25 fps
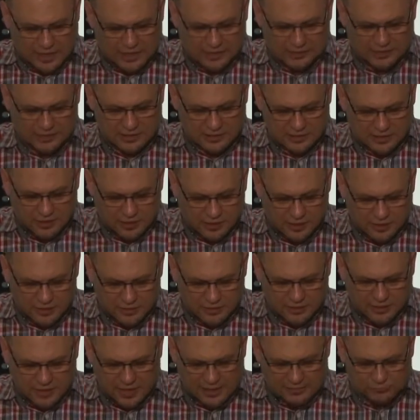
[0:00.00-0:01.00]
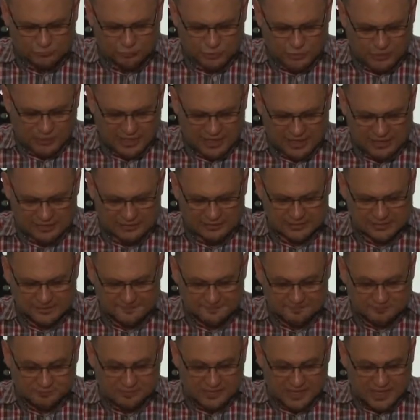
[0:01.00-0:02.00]
and the earth hath withheld
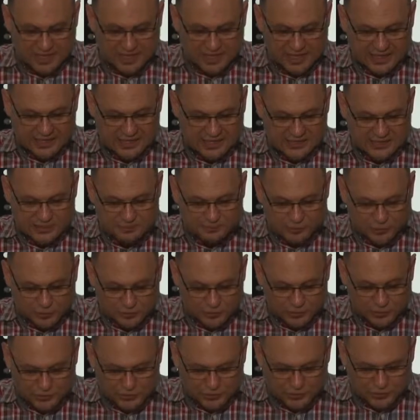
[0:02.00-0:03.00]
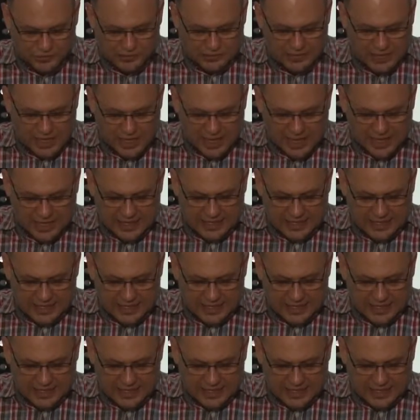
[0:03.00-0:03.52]
its produce.